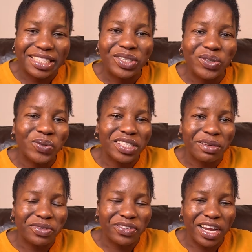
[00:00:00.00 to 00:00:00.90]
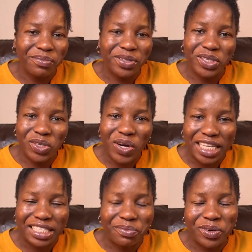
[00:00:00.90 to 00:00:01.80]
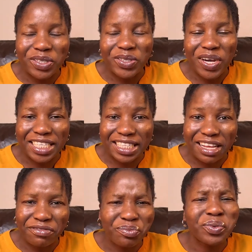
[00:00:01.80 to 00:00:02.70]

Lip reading: do subscribe, show us support, show us love,